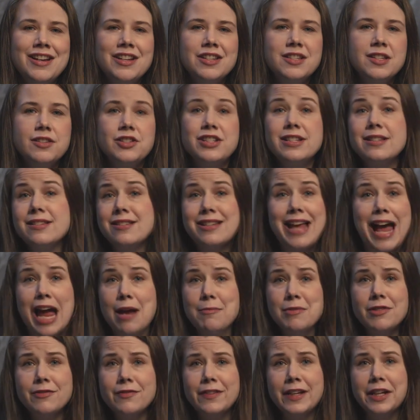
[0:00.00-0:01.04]
such as time
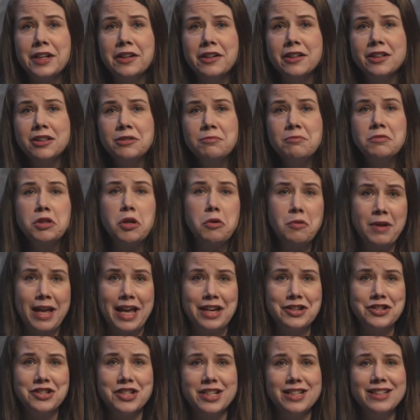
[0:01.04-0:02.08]
of year,
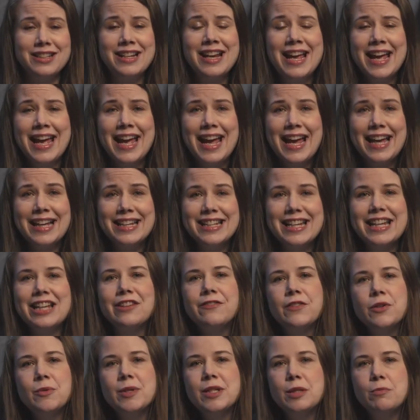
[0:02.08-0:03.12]
location, and
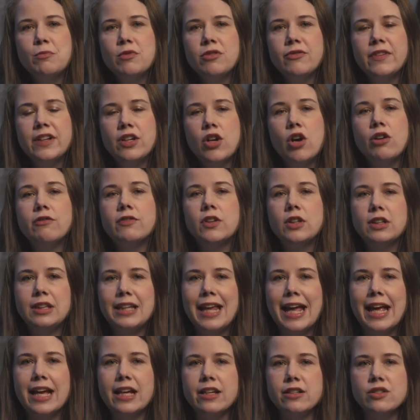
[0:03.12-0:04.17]
if it was moving over
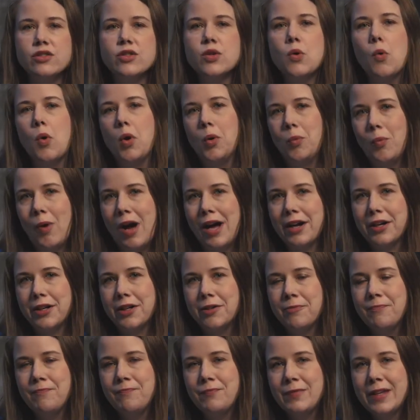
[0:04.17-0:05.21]
land or
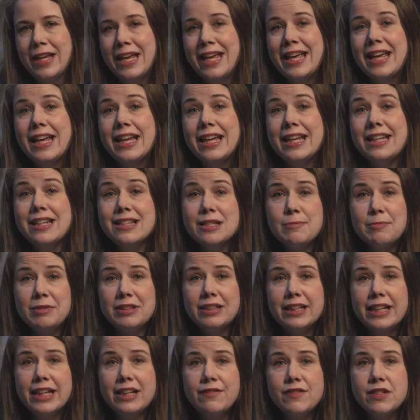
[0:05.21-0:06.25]
water. It is
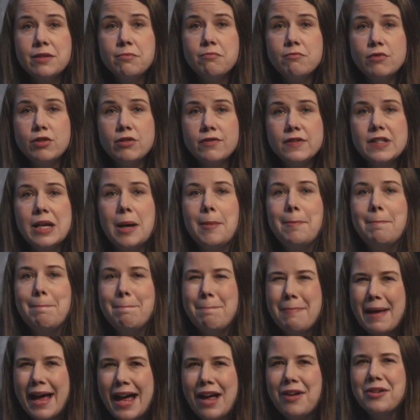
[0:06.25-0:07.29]
believed it moved
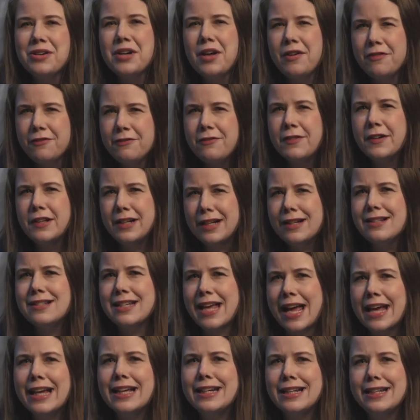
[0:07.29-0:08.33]
about a foot a
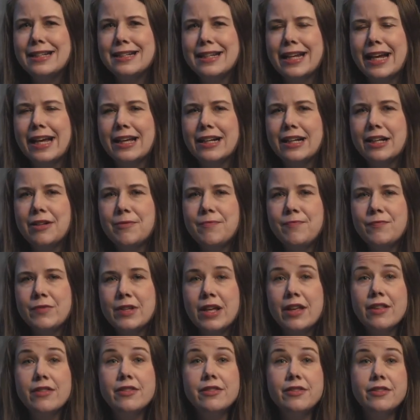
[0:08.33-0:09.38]
day in Indiana.
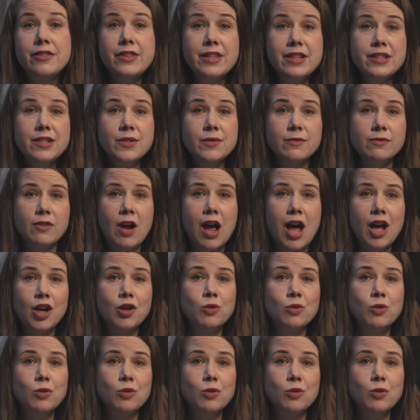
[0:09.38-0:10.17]
This rock